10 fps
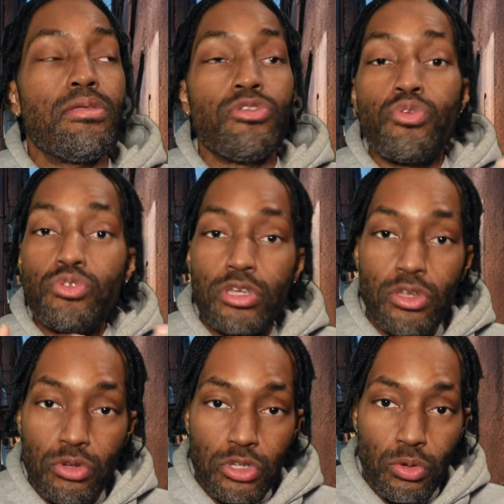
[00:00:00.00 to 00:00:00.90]
using
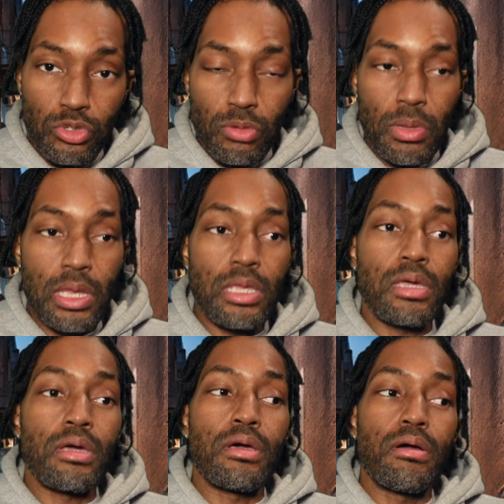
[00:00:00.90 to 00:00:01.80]
your social
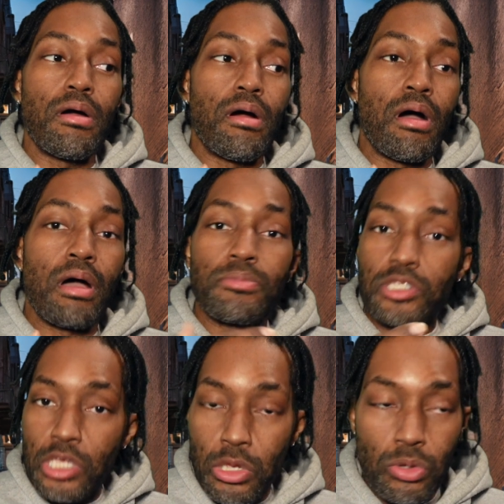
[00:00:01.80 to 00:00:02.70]
media
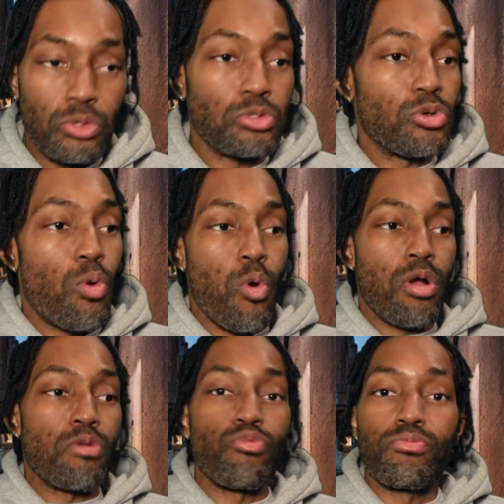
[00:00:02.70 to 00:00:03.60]
skills
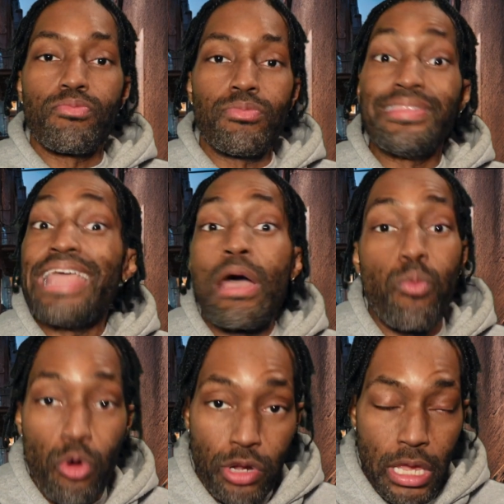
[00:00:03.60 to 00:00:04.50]
or
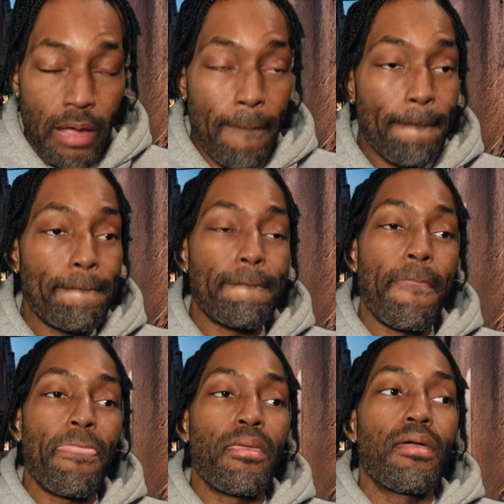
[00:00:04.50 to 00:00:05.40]
networking
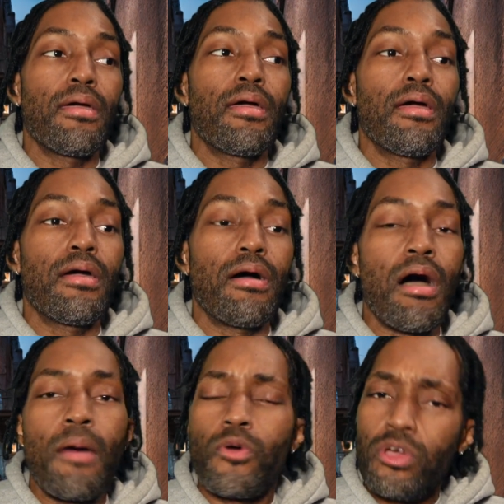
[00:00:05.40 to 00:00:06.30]

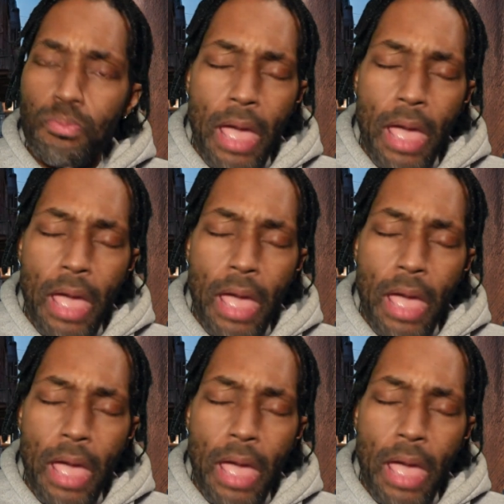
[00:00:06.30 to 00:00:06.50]
could